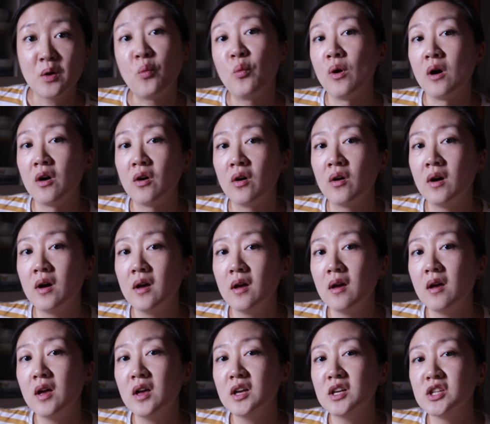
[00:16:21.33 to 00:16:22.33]
Well,
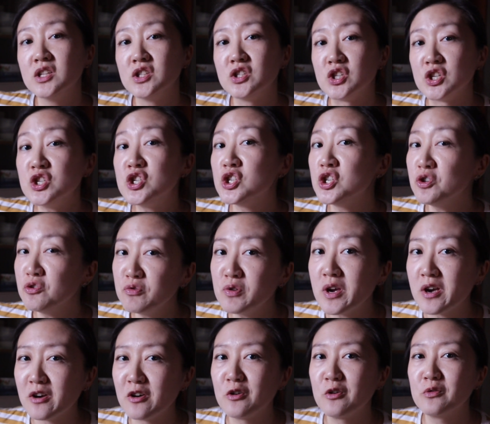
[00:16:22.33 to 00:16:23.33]
did you
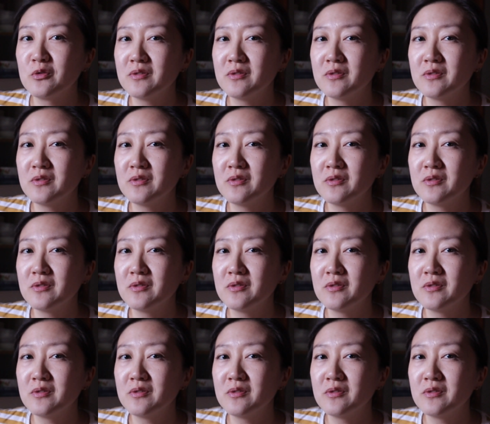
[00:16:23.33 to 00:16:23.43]
know